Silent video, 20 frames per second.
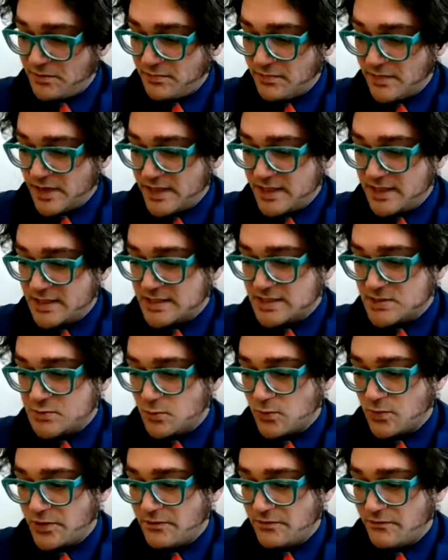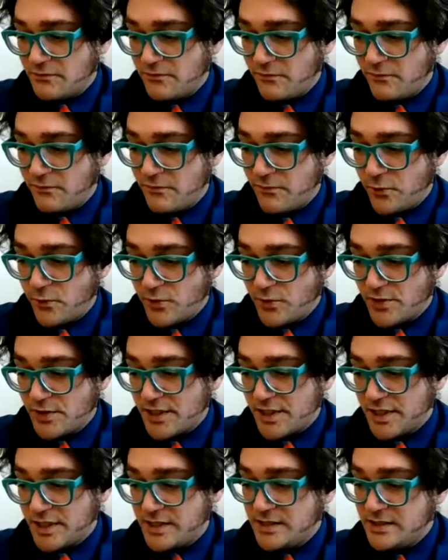minus
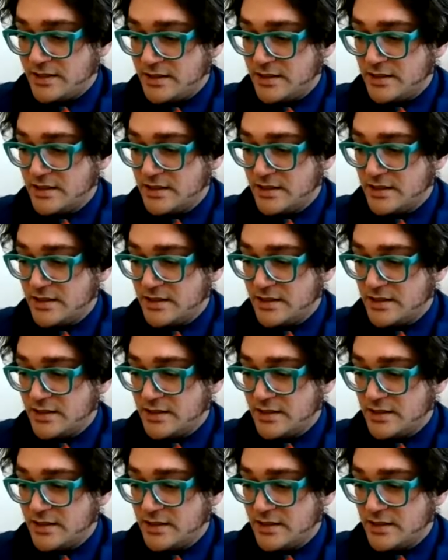140